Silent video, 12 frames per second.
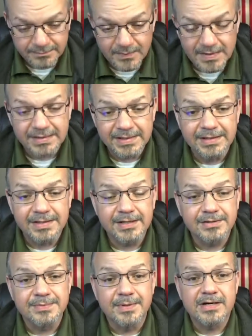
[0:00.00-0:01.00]
there you go.
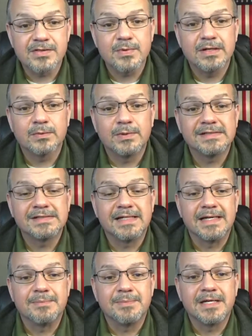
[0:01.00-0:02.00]
Tomorrow's Wealth
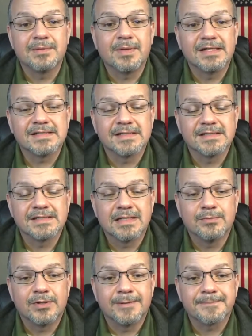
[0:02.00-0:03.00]
Wednesday. Be a blessing to
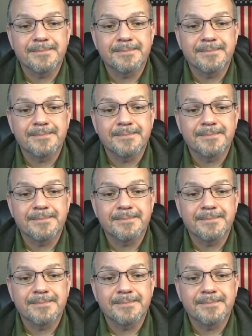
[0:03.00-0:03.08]
someone.